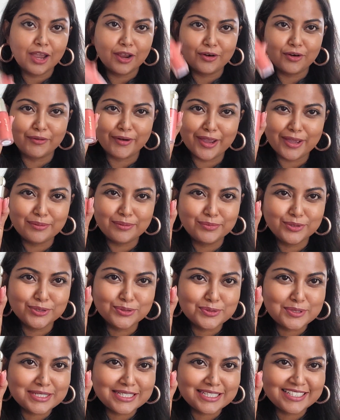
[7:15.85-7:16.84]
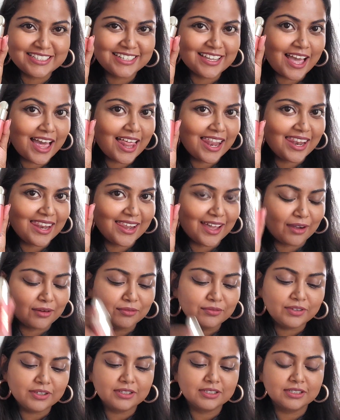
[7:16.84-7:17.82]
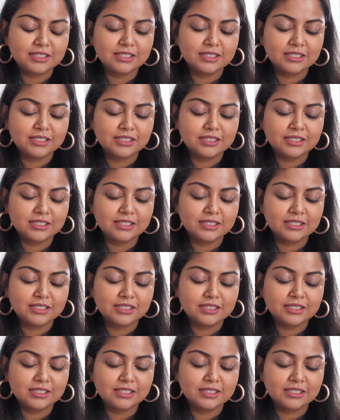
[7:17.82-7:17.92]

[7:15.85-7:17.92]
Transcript: Rare Beauty Love It.